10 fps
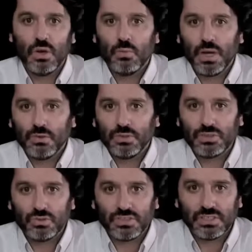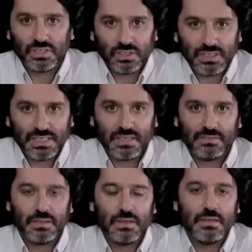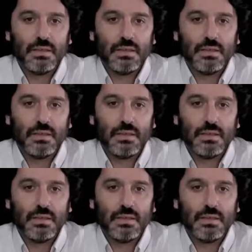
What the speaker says: while reducing learning effort.